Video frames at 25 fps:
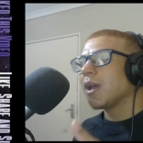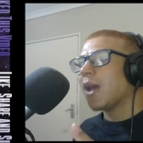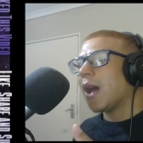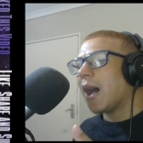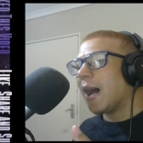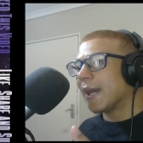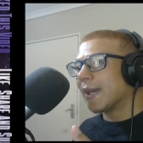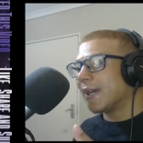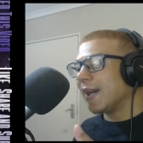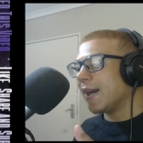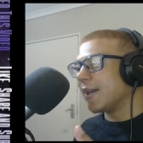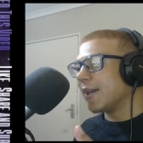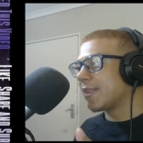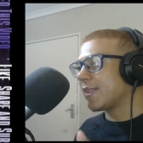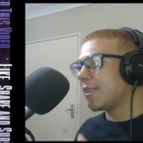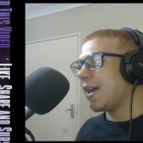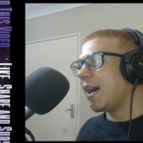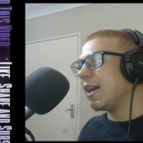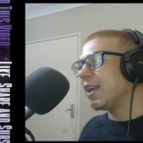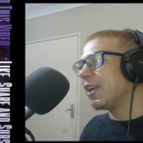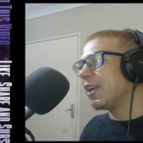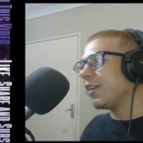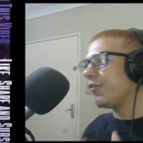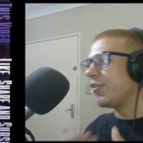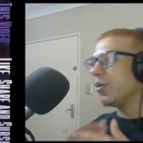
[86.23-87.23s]
I get
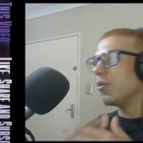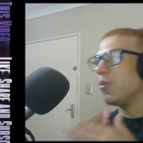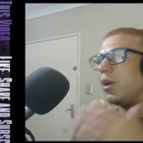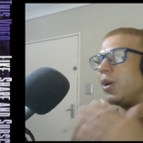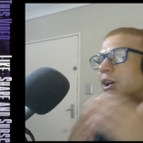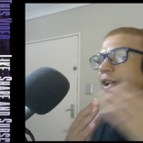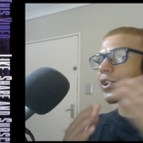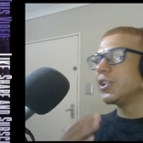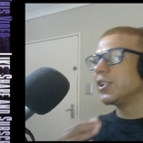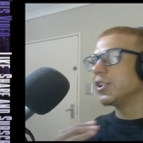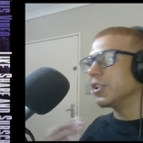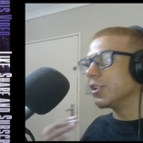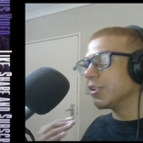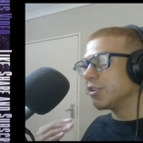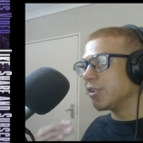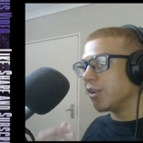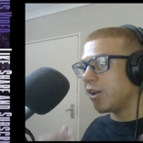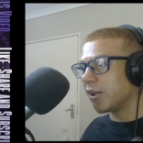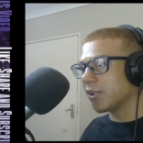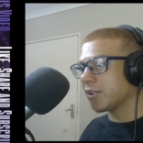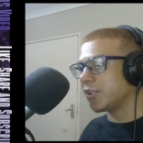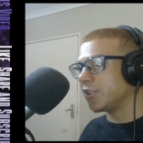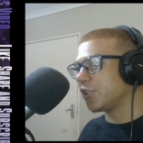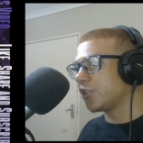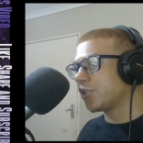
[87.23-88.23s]
that if you're watching the
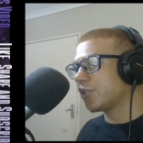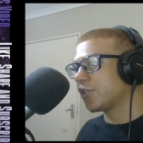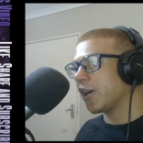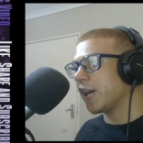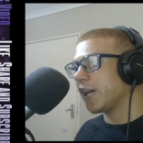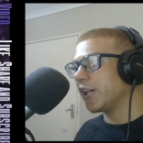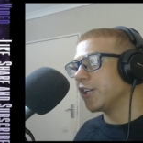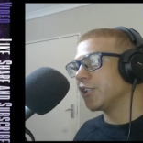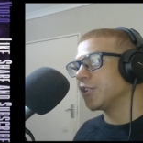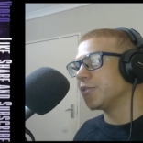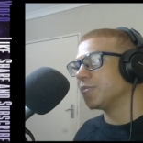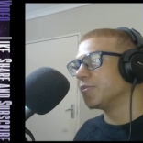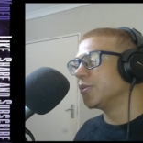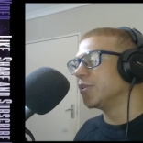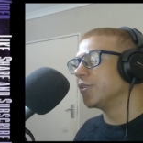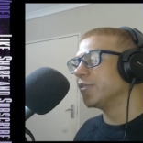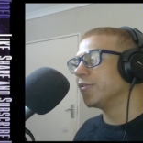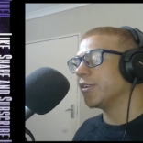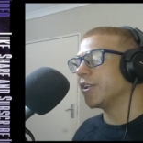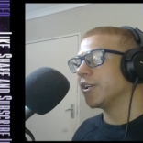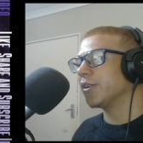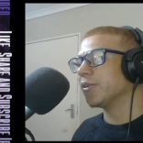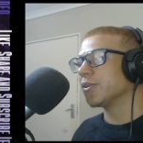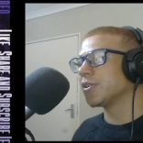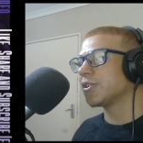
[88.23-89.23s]
Doctor Strange
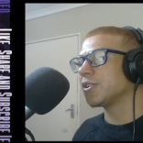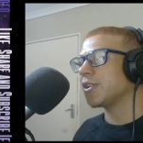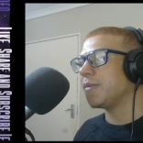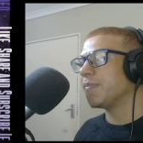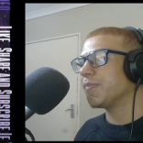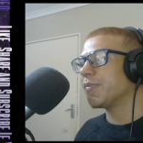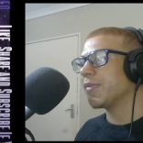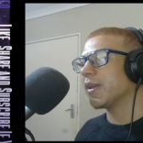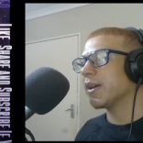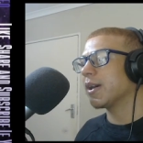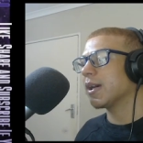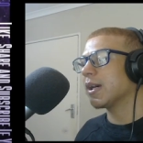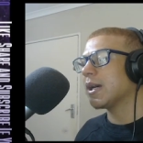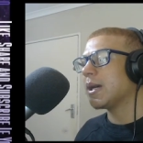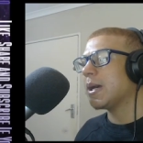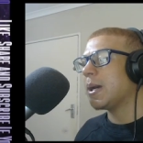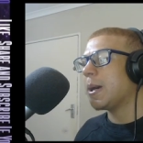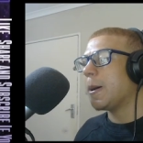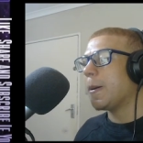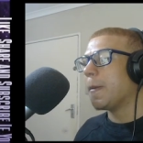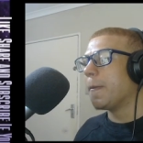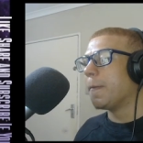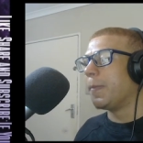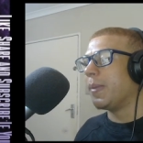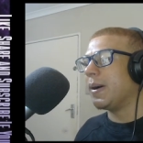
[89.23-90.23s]
movie or something,
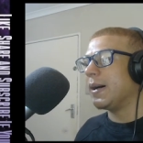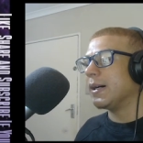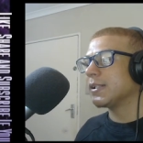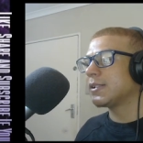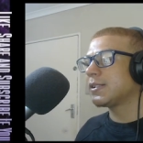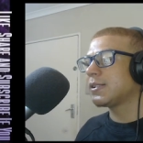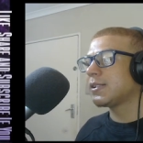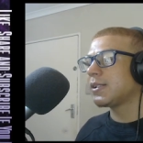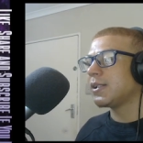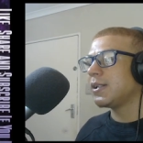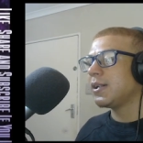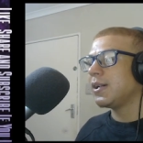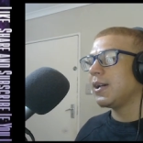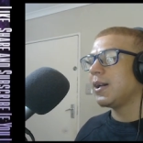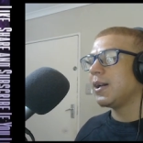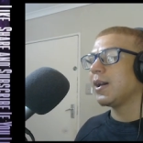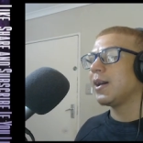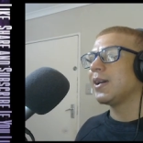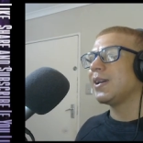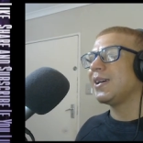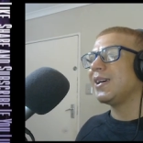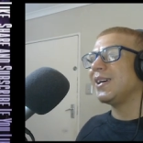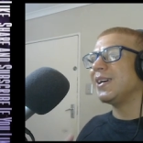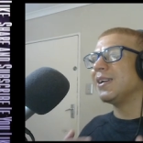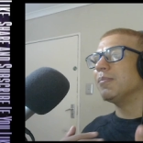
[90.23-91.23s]
but
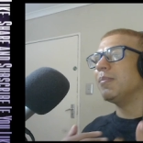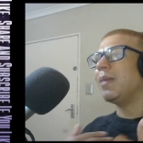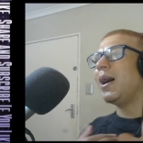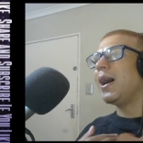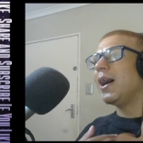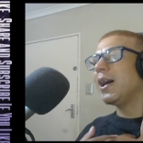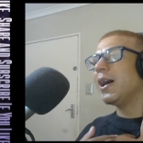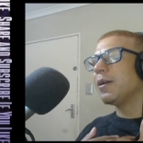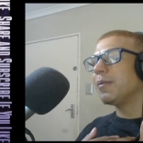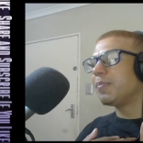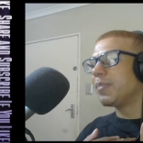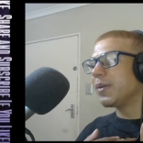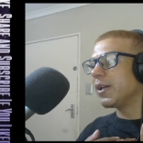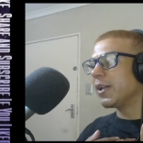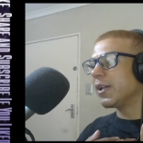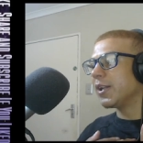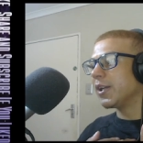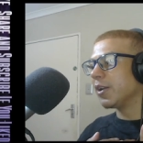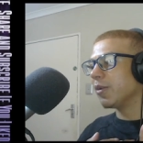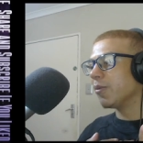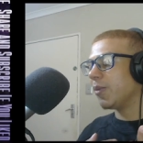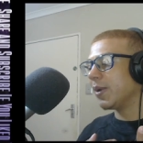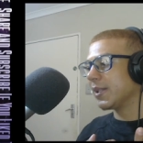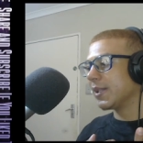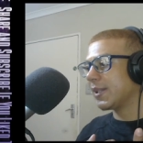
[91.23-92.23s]
in my
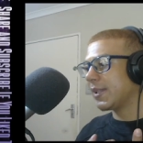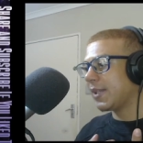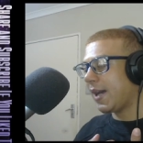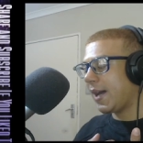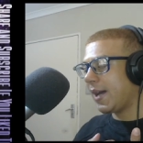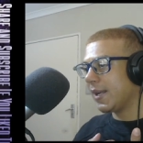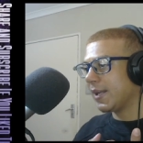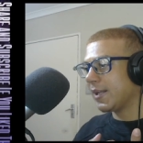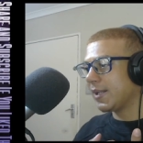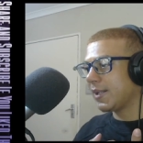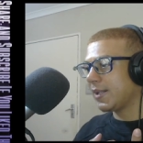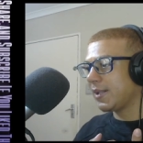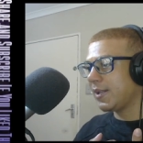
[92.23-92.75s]
opinion, what that,